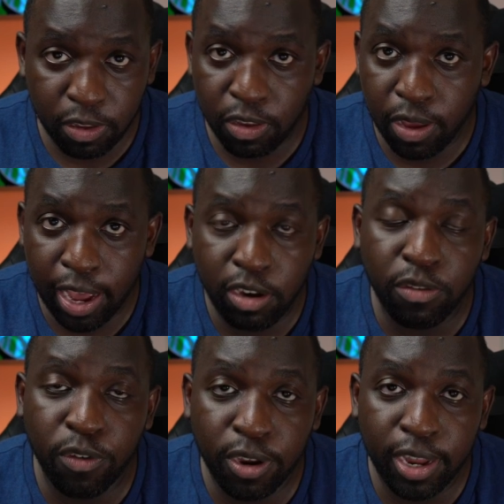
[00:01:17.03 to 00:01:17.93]
So how do you
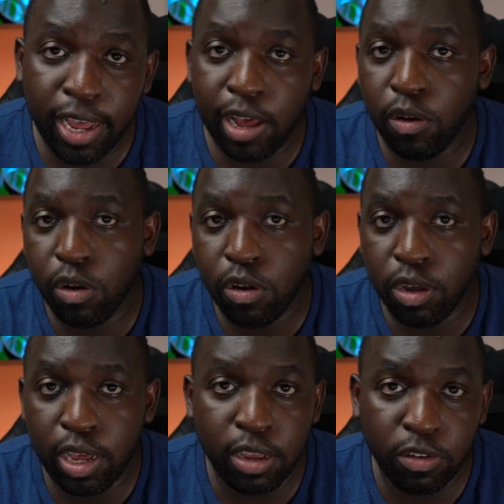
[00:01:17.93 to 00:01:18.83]
find out how
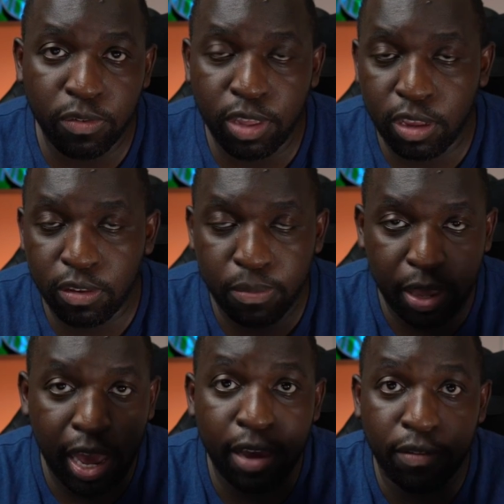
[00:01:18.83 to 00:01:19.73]
long each of these
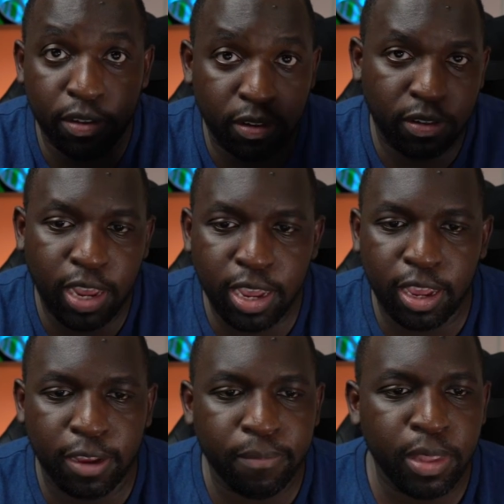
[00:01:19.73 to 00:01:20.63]
behaviors is
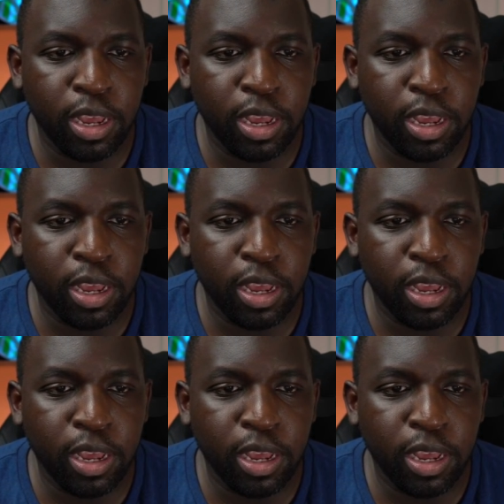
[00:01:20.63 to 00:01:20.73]
taking?